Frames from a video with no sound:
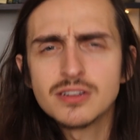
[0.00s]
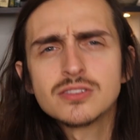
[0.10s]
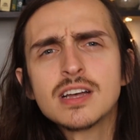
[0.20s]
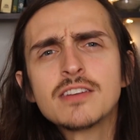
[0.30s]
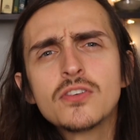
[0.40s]

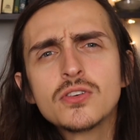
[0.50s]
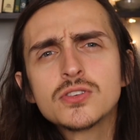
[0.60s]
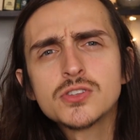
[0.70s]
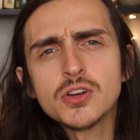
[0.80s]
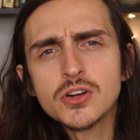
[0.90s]
There's that full
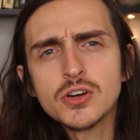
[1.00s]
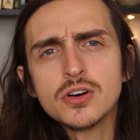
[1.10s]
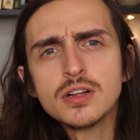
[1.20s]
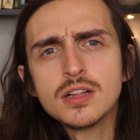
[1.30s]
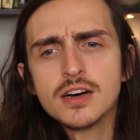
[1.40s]

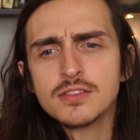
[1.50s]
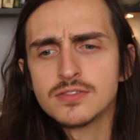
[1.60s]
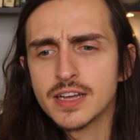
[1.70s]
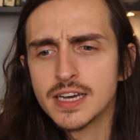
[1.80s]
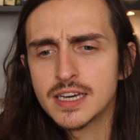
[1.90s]
circle
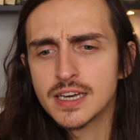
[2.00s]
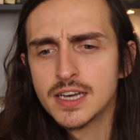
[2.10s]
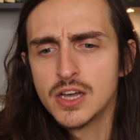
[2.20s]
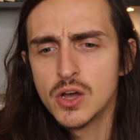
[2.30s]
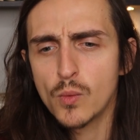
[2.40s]
of like,
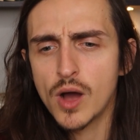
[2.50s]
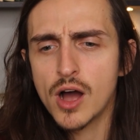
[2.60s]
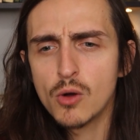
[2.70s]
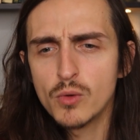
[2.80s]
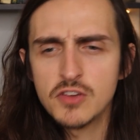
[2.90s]

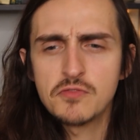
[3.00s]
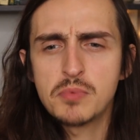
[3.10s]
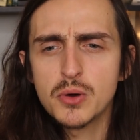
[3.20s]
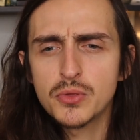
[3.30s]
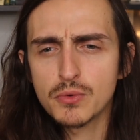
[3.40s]
wow, we've
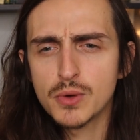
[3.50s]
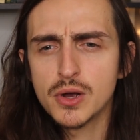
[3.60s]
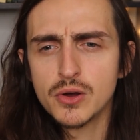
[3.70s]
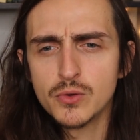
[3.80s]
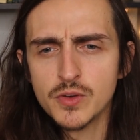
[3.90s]
both grown.